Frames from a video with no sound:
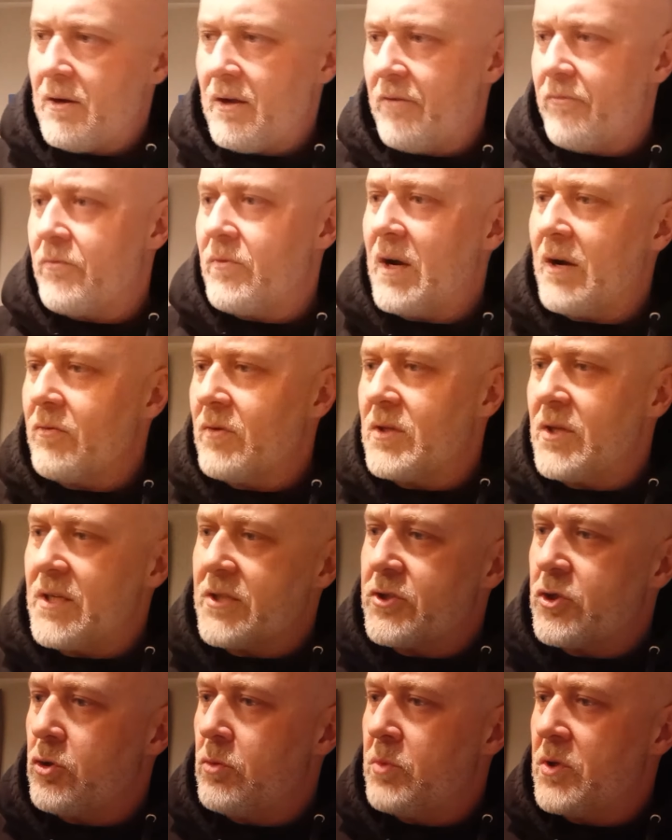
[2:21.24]
I read like
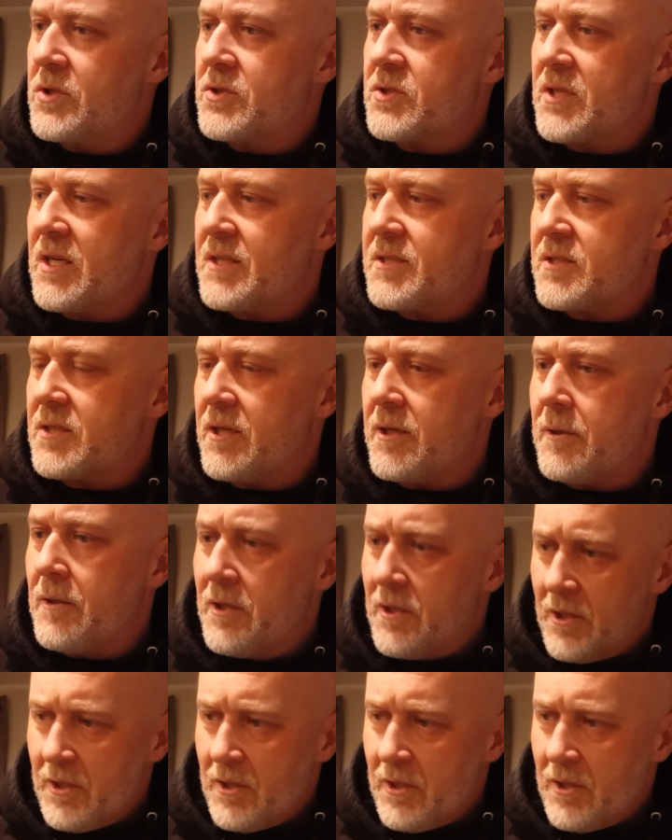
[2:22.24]
2 books last night.